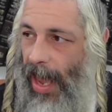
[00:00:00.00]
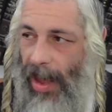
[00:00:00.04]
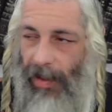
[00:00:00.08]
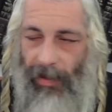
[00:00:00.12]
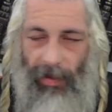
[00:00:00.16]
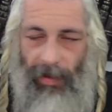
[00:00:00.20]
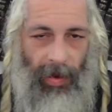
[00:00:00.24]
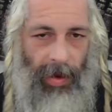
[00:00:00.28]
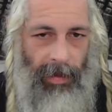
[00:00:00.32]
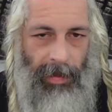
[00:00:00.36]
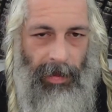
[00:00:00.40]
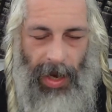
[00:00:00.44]

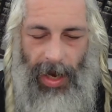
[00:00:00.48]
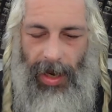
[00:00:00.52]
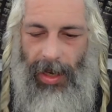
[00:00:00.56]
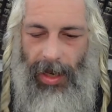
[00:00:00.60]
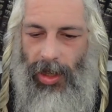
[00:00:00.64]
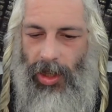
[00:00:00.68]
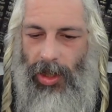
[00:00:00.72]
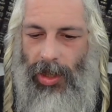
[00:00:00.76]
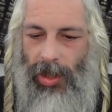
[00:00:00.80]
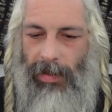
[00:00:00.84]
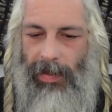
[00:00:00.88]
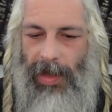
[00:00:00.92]

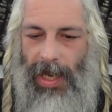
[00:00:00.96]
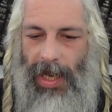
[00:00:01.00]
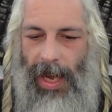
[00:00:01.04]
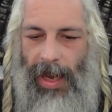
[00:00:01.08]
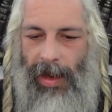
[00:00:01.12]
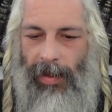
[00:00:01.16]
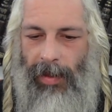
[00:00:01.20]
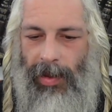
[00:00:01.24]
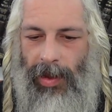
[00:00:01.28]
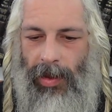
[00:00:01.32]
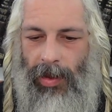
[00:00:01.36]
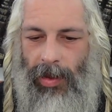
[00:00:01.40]
everybody should be
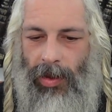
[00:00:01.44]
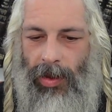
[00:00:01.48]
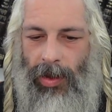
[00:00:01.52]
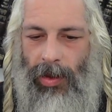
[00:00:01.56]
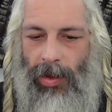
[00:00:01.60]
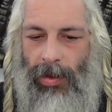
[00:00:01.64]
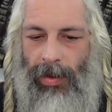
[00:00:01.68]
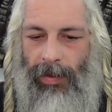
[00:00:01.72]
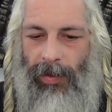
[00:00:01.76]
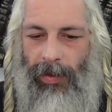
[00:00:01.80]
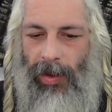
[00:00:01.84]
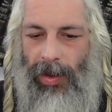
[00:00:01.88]
able
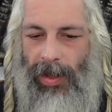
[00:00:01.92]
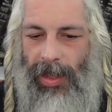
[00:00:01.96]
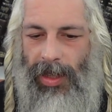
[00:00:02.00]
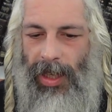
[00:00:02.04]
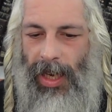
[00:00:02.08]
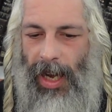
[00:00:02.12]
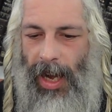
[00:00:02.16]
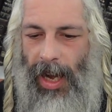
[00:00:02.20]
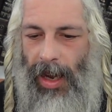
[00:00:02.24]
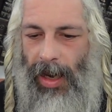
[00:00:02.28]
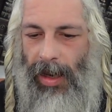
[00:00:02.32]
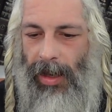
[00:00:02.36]
to refer to
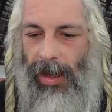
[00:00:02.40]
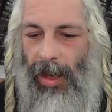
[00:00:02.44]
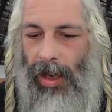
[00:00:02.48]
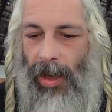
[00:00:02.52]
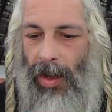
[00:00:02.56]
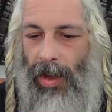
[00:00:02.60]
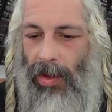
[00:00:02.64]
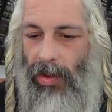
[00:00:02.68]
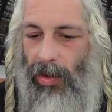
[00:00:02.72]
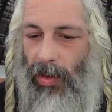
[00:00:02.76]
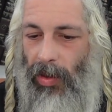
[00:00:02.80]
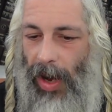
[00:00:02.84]
God
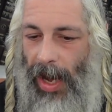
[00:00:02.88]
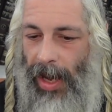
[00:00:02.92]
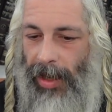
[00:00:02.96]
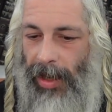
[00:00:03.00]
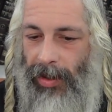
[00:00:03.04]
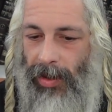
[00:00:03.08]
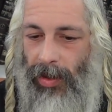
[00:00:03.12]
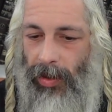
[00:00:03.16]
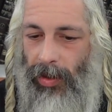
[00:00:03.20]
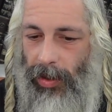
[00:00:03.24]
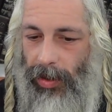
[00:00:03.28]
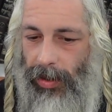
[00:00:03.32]
through
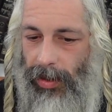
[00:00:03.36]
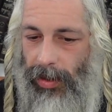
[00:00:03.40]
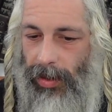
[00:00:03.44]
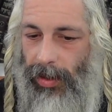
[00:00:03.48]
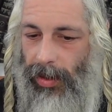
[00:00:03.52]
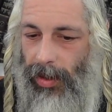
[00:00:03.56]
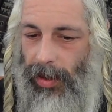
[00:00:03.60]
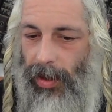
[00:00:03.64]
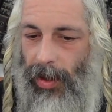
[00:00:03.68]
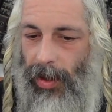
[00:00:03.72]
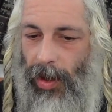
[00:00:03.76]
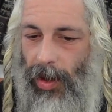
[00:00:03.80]
Adnut,
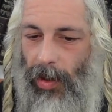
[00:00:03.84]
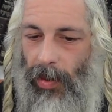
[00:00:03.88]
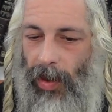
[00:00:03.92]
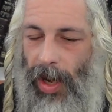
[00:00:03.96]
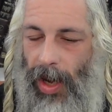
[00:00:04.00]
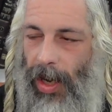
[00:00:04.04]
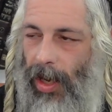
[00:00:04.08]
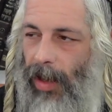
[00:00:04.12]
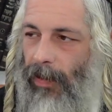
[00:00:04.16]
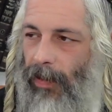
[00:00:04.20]
right?